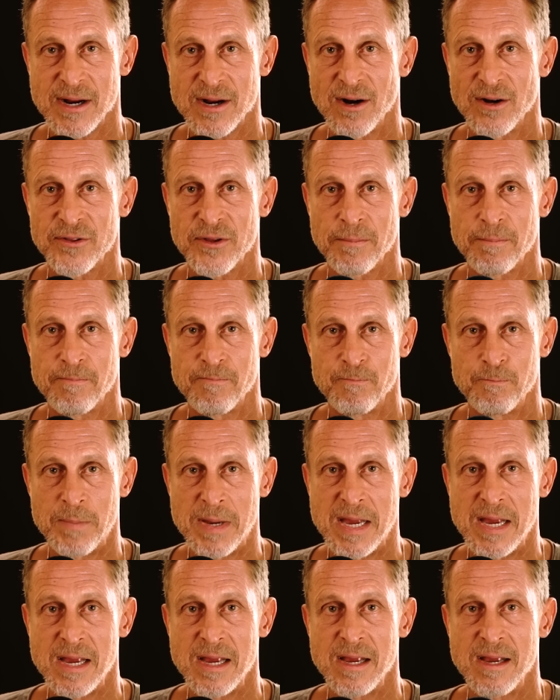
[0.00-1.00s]
I call it the
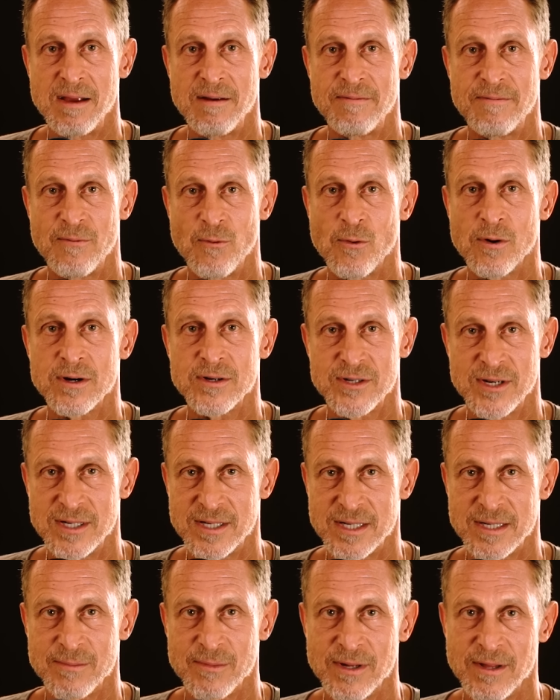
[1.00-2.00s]
P4
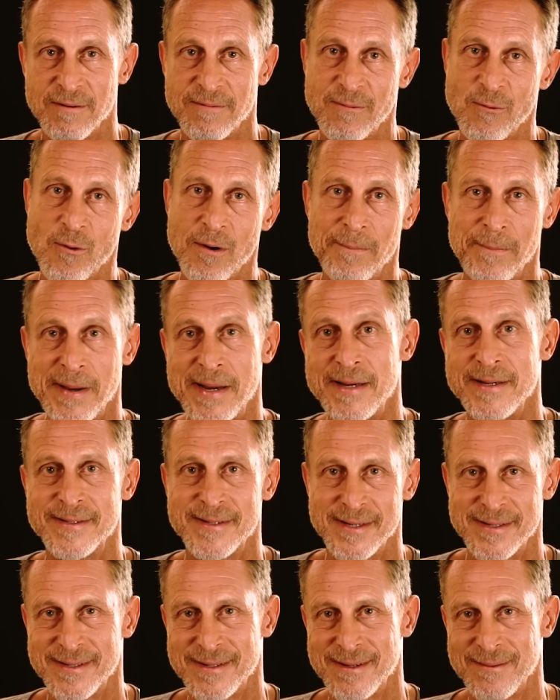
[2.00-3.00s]
system or the 4P
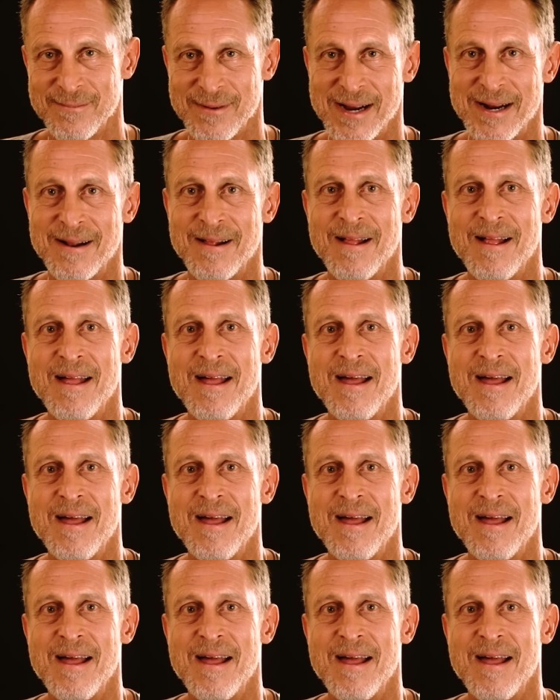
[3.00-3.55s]
system, right?